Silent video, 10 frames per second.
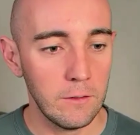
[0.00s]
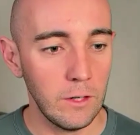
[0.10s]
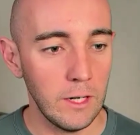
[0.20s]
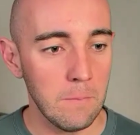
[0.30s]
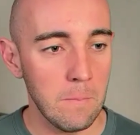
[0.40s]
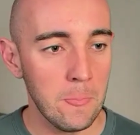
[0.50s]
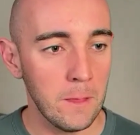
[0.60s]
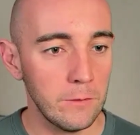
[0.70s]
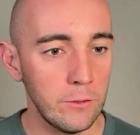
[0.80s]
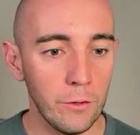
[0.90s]
right?
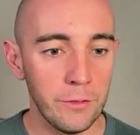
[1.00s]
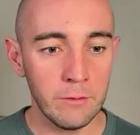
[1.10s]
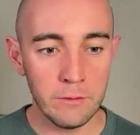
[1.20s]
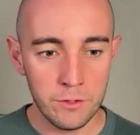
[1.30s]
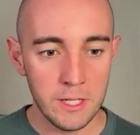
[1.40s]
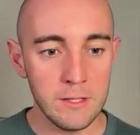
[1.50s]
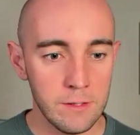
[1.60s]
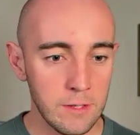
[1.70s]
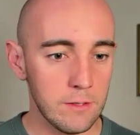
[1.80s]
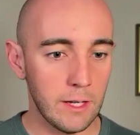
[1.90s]
The whole thing with
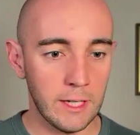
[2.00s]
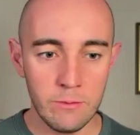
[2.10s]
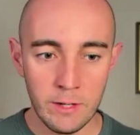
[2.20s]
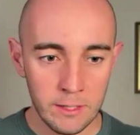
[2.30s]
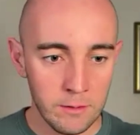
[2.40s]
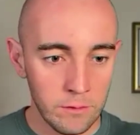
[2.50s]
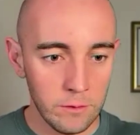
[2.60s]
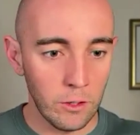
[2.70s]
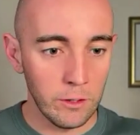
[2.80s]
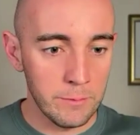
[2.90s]
Jesus is like he went
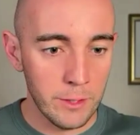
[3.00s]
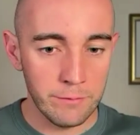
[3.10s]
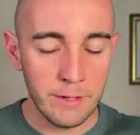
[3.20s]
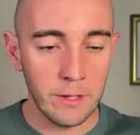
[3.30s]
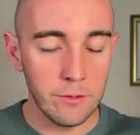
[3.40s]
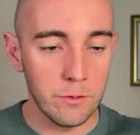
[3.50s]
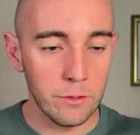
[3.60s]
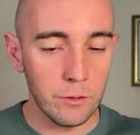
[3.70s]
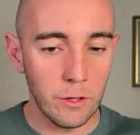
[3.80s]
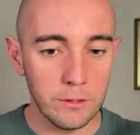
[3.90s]
and got himself nailed to
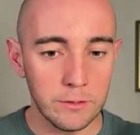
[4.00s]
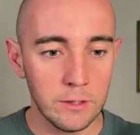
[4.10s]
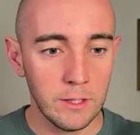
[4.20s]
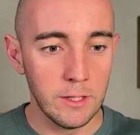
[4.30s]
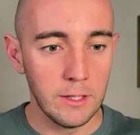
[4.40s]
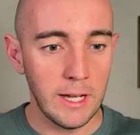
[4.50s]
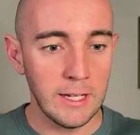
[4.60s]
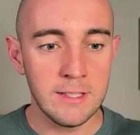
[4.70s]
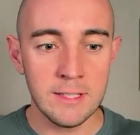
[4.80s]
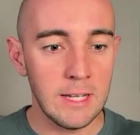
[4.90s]
a cross
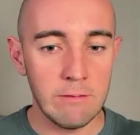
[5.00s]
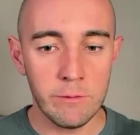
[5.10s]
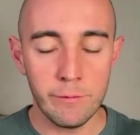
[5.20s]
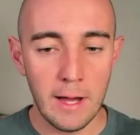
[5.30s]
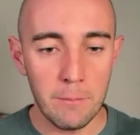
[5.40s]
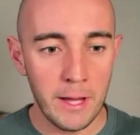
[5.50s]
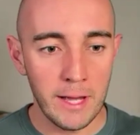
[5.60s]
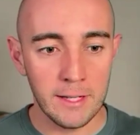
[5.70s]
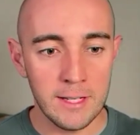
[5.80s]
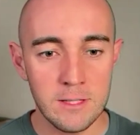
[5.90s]
And he didn't even fight
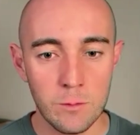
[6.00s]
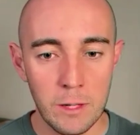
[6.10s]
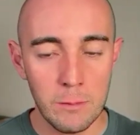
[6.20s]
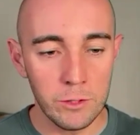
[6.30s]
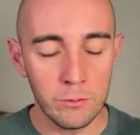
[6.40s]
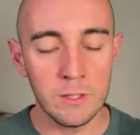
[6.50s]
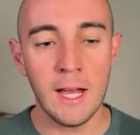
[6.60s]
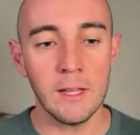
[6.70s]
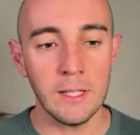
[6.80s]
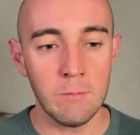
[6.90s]
back against the people that were
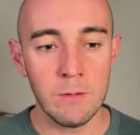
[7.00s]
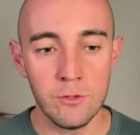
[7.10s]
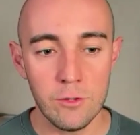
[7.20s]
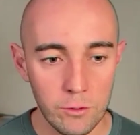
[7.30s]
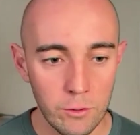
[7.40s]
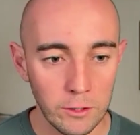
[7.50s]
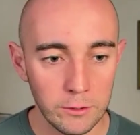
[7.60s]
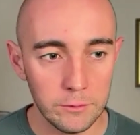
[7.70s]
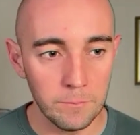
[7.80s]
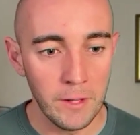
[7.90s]
nailing him to the
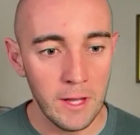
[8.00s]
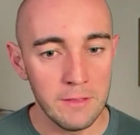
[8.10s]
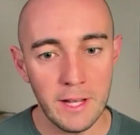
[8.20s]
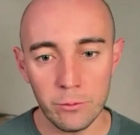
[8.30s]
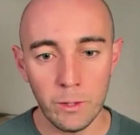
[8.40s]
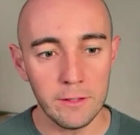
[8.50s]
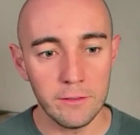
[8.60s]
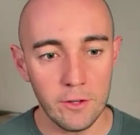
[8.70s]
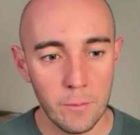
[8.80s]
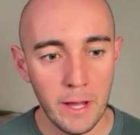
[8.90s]
cross. That's why it's
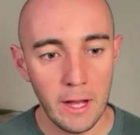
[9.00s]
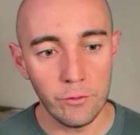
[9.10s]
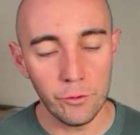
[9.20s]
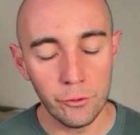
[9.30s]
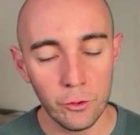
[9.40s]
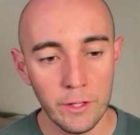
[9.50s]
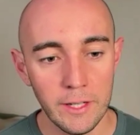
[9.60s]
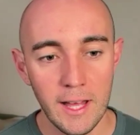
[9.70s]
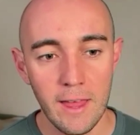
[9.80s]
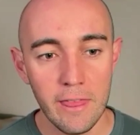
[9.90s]
such a powerful
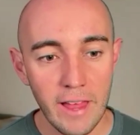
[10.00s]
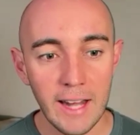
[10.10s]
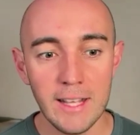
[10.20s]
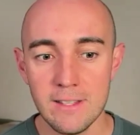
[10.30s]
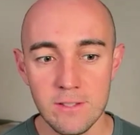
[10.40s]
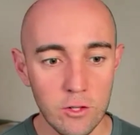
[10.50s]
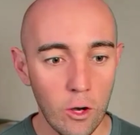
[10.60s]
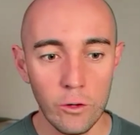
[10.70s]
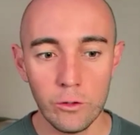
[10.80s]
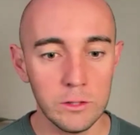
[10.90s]
story. That is
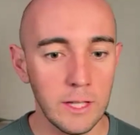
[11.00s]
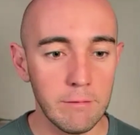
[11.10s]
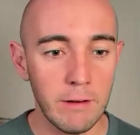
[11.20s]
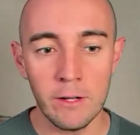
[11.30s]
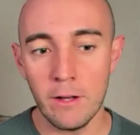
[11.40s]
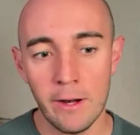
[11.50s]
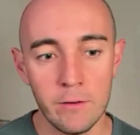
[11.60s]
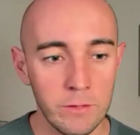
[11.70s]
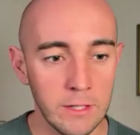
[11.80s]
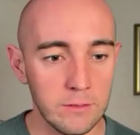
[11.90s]
total love. I
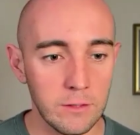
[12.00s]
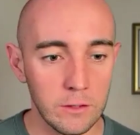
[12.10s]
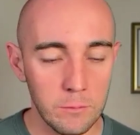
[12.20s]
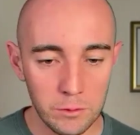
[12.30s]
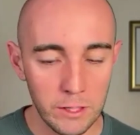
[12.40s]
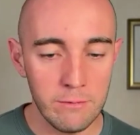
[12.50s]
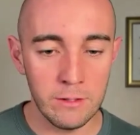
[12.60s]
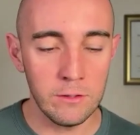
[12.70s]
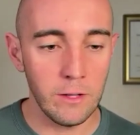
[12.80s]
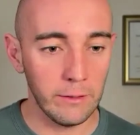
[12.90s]
don't necessarily believe
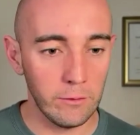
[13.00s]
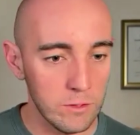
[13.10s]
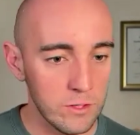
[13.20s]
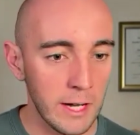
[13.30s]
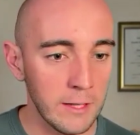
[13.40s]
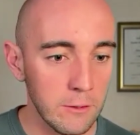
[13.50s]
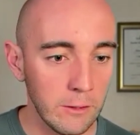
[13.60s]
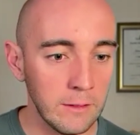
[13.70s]
in like Christianity or